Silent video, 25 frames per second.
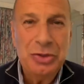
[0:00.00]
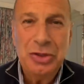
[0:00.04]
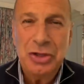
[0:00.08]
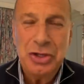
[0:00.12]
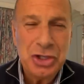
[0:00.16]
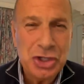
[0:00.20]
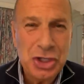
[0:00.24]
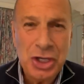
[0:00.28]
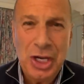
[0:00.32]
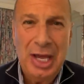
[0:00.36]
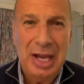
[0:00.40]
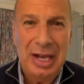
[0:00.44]
the
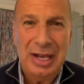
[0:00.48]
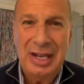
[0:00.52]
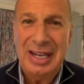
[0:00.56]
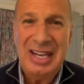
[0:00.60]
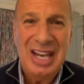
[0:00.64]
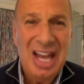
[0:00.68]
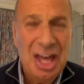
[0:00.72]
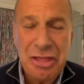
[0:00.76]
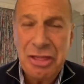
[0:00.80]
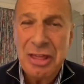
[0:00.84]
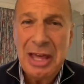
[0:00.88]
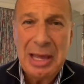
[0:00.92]
shit,
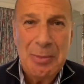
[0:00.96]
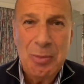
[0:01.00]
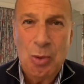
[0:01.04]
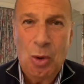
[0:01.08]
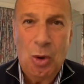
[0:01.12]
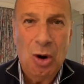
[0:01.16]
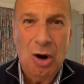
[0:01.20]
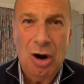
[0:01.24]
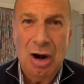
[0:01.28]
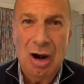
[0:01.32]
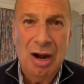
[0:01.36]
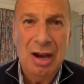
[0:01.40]
nothing
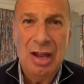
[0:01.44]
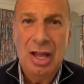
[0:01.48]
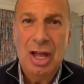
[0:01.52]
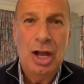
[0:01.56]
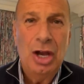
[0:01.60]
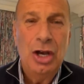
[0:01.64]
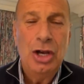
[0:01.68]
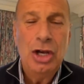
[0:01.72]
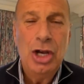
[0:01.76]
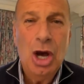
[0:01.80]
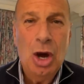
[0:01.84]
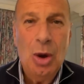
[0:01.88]
more,
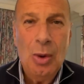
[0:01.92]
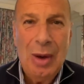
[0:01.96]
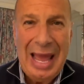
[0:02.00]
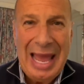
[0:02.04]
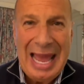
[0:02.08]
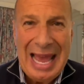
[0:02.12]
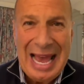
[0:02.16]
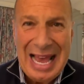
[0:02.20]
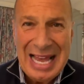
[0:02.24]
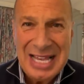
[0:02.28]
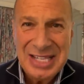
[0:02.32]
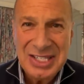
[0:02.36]
no
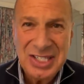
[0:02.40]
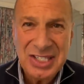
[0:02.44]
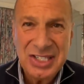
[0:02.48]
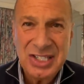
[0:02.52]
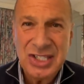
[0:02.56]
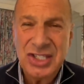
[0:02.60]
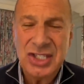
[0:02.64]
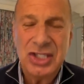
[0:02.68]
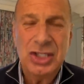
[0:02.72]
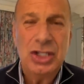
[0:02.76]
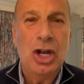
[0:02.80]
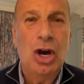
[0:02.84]

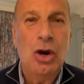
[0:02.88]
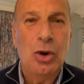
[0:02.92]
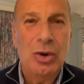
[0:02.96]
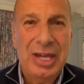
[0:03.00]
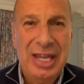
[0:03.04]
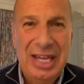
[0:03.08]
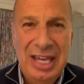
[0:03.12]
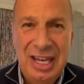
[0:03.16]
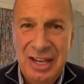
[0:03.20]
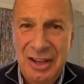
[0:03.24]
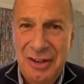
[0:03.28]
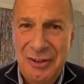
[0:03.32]
asks, no
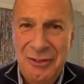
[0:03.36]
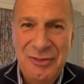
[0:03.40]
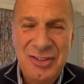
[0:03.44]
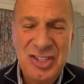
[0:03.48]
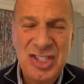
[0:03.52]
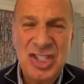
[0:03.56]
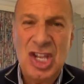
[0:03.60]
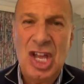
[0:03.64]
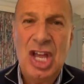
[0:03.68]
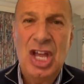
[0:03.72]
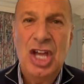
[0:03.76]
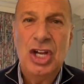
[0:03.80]

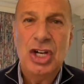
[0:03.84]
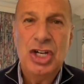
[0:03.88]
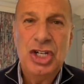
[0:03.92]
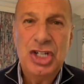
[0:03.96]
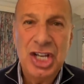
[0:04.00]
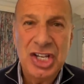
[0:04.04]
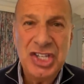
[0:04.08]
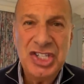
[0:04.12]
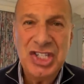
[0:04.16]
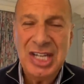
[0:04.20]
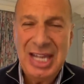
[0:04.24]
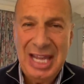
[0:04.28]
gives
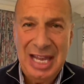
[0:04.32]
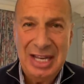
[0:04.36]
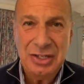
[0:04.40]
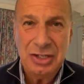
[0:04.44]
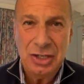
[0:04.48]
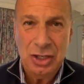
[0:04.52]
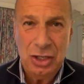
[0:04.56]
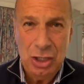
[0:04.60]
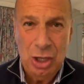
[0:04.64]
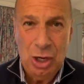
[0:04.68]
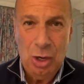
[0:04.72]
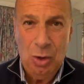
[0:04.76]
just get to
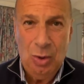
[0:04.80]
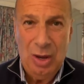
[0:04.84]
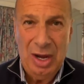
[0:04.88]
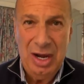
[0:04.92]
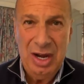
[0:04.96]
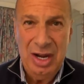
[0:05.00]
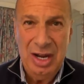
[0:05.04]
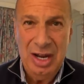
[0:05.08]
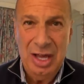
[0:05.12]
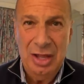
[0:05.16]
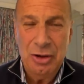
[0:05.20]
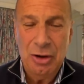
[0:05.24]
know one
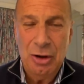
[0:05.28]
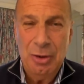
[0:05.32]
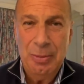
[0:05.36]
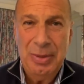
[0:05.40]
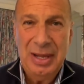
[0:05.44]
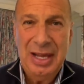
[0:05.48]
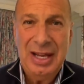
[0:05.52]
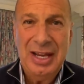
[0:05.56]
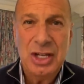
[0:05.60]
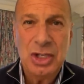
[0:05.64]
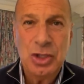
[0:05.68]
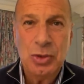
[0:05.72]
another
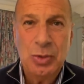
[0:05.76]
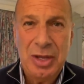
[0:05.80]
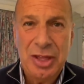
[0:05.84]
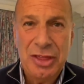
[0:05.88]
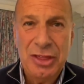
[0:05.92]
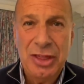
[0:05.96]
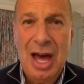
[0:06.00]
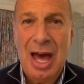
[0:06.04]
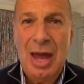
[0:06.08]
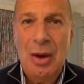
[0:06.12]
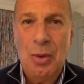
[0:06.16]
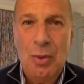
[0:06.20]
because we
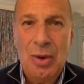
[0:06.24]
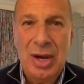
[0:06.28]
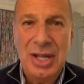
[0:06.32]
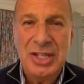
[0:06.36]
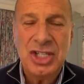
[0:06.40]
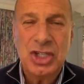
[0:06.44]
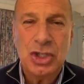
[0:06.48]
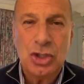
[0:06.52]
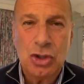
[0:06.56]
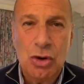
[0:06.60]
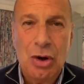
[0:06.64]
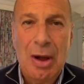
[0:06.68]
thought once
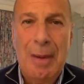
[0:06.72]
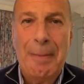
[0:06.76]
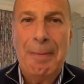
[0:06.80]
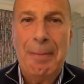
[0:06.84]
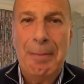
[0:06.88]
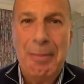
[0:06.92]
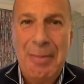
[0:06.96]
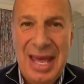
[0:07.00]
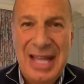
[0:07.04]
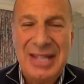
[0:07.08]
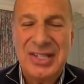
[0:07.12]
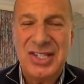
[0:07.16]
Trump
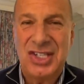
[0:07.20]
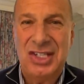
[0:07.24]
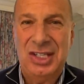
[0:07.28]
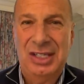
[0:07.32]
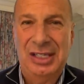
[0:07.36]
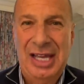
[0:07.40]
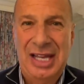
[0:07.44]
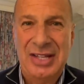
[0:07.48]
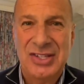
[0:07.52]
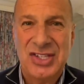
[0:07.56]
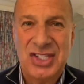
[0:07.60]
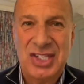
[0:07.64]
met
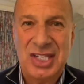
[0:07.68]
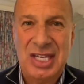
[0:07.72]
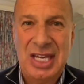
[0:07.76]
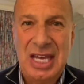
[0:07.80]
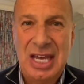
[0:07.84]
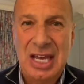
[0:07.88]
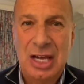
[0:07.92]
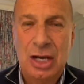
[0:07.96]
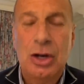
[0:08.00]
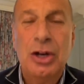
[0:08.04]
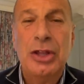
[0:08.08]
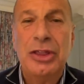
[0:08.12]

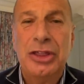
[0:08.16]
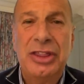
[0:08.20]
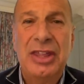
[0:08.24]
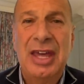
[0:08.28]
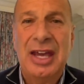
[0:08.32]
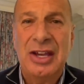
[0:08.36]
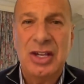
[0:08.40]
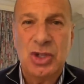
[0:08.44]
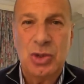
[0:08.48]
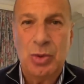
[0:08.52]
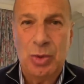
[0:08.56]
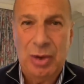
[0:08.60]
Zelensky, good
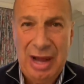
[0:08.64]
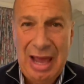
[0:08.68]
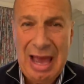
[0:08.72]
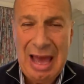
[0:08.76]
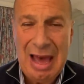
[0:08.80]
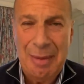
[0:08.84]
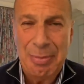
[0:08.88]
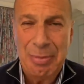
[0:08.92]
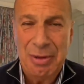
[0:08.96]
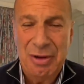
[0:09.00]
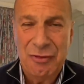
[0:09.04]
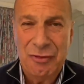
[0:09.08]
things would
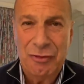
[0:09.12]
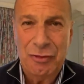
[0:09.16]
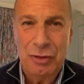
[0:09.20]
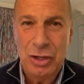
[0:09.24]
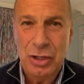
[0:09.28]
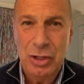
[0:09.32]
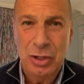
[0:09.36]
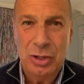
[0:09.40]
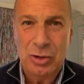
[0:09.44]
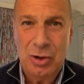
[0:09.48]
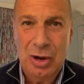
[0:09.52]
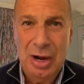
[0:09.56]
happen for
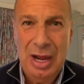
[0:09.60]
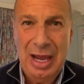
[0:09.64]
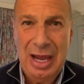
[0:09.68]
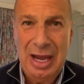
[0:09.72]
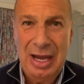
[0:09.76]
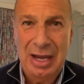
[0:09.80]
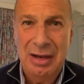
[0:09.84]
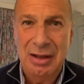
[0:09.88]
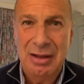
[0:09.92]
Ukraine.